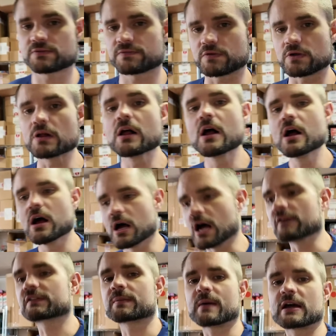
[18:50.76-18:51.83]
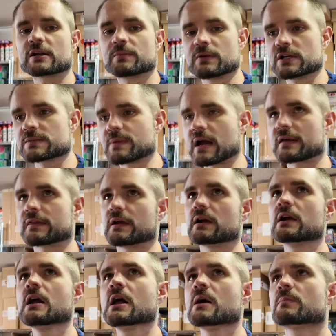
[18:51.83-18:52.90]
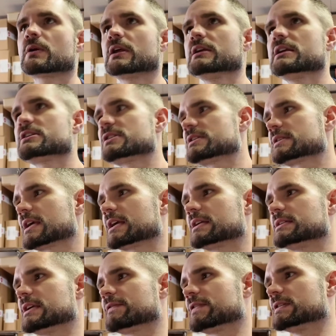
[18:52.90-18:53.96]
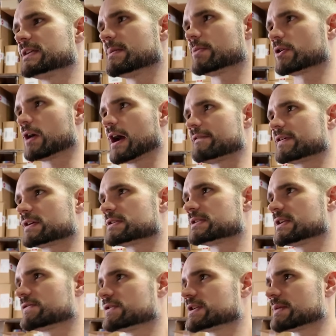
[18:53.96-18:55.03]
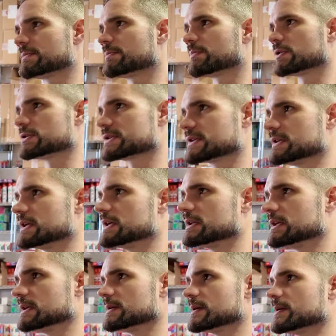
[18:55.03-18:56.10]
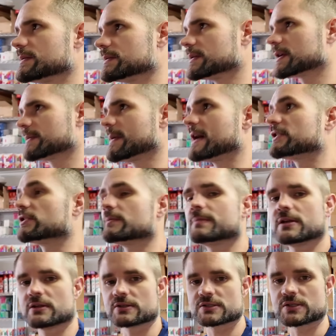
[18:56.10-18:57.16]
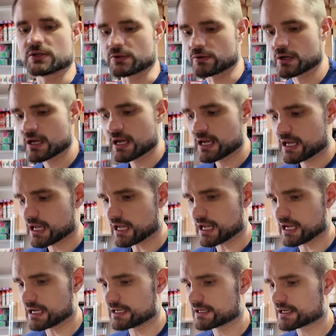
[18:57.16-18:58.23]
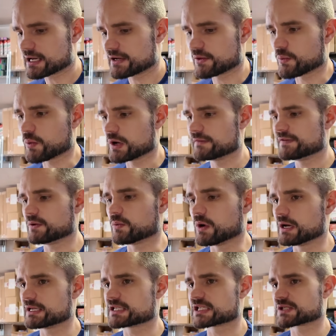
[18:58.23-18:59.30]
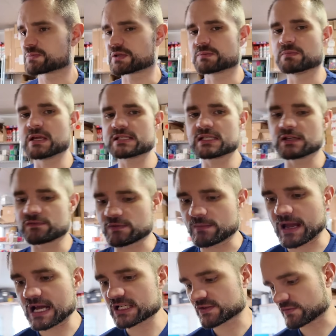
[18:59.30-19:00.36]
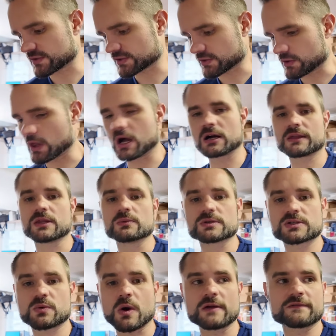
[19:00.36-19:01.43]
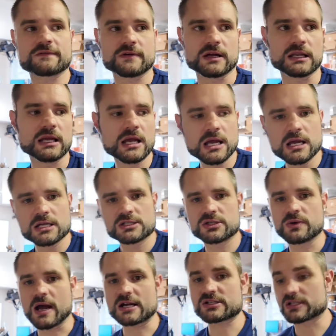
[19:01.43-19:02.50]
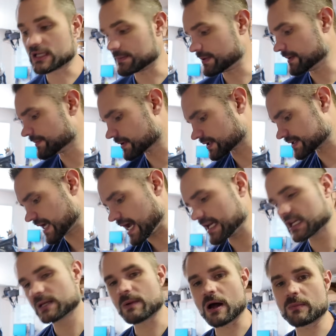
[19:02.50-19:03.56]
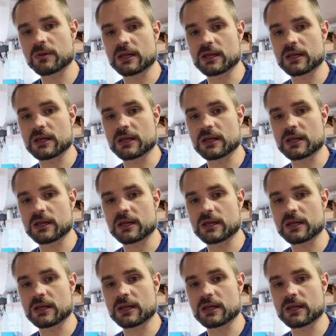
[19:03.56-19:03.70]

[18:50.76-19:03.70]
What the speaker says: are full of Commander players back there. But it's just like a different demographic. It's a different type of person that Commander appeals to. And kind of the 1v1 has just been missing from Magic for so long that it was quite fun to actually get people excited about